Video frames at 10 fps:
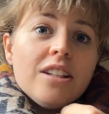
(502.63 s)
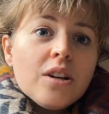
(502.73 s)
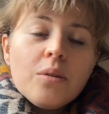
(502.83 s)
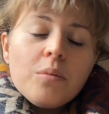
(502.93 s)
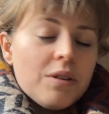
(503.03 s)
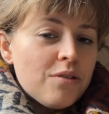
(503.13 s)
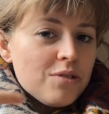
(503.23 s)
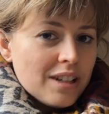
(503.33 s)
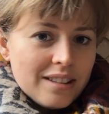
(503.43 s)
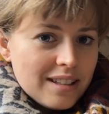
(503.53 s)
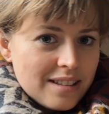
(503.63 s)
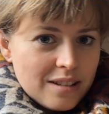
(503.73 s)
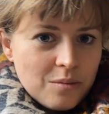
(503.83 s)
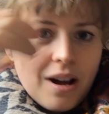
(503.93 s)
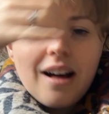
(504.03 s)
we've all done this
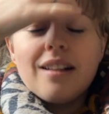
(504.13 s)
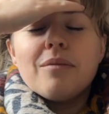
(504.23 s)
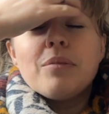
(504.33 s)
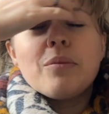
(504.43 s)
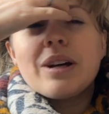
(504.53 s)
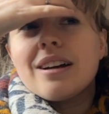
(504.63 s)
as well, but we're